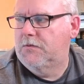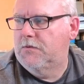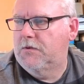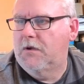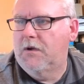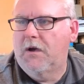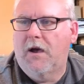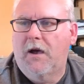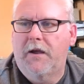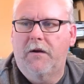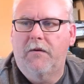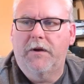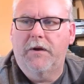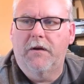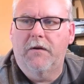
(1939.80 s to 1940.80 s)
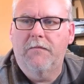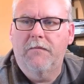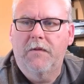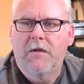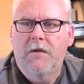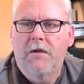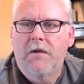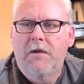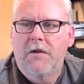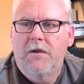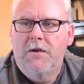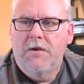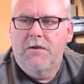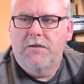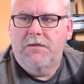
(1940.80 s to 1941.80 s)
here we go.
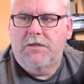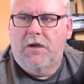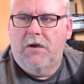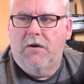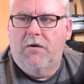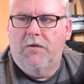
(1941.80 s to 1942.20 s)
So